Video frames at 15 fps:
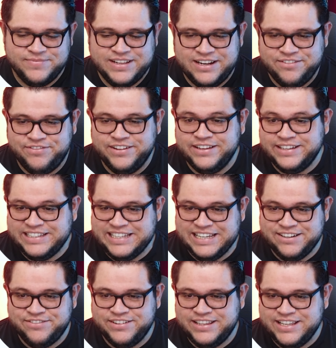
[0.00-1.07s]
affiliate
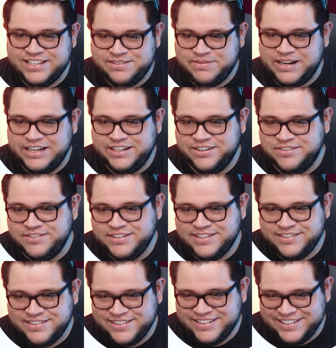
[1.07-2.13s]
link for this, but I don't.